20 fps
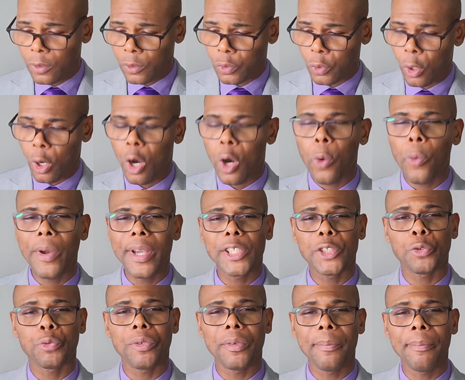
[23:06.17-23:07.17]
to
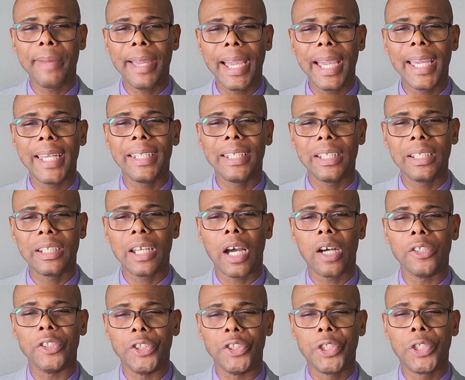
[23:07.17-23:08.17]
always remain in
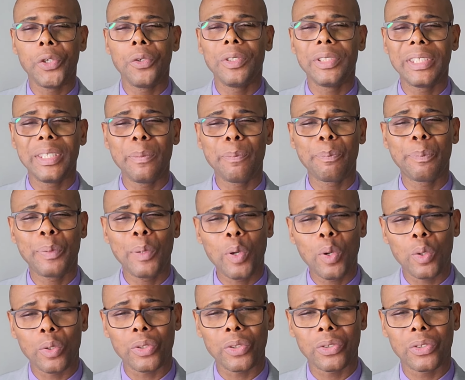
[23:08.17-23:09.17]
our duty
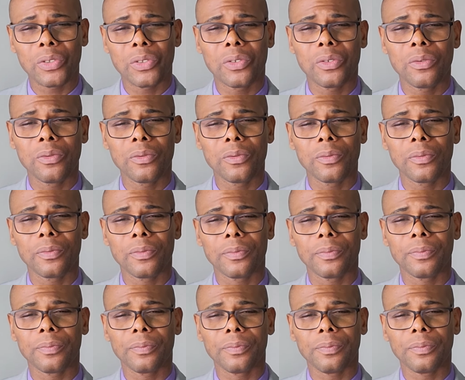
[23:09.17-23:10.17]
post.
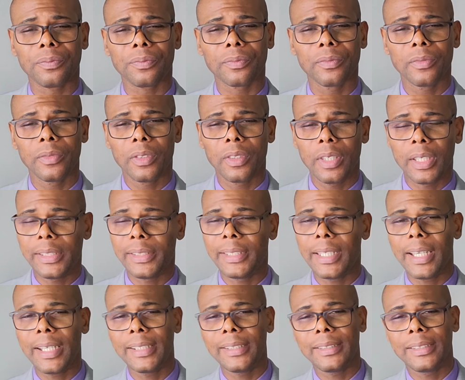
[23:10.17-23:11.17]
He
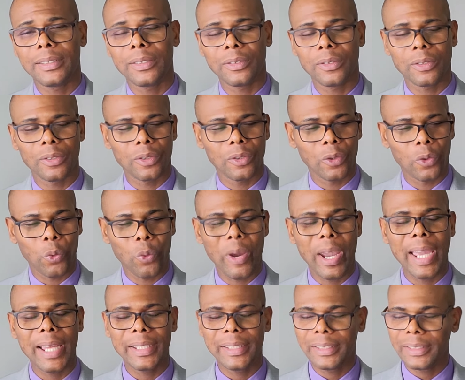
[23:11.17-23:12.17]
said,
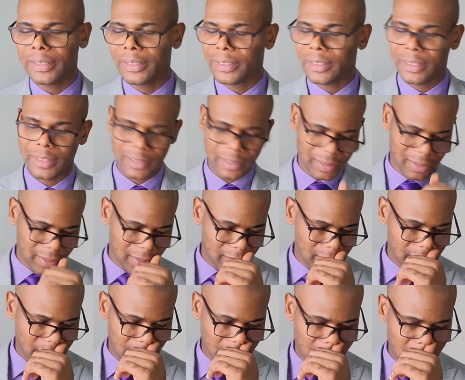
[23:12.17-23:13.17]
when
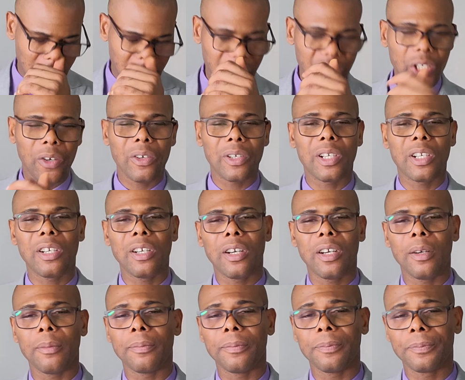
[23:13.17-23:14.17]
he shall
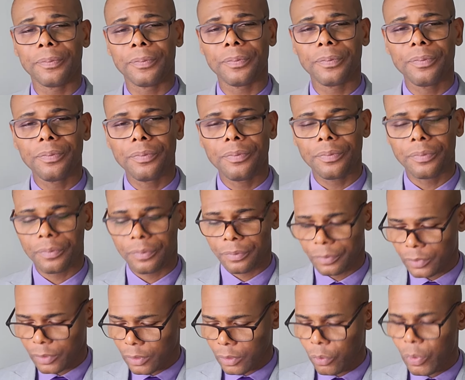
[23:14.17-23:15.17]
come,
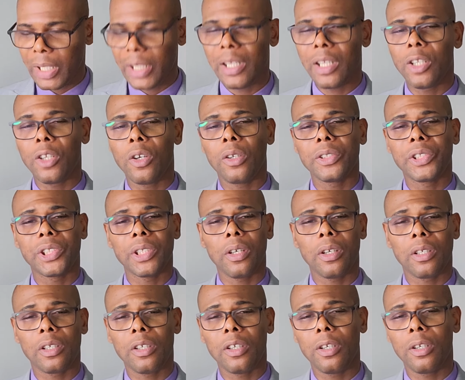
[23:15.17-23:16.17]
when the Lord
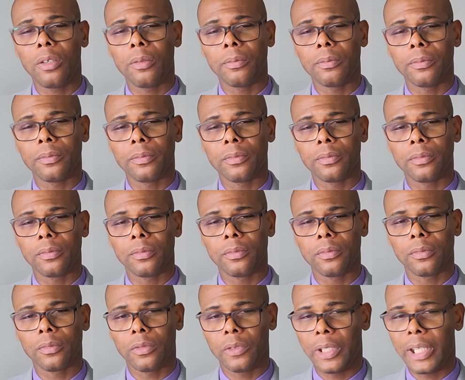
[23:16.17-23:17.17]
shall come,
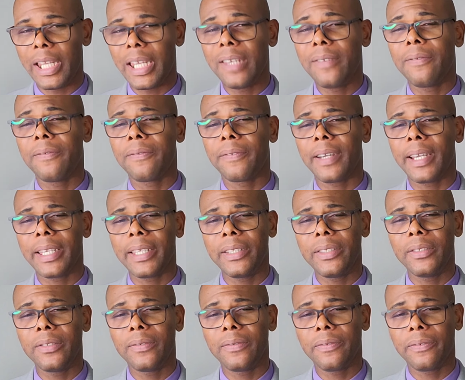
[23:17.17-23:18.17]
will he
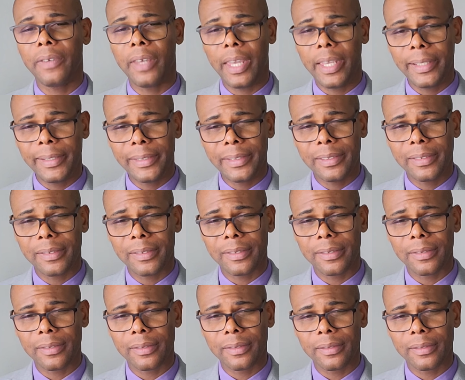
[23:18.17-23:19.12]
find faith?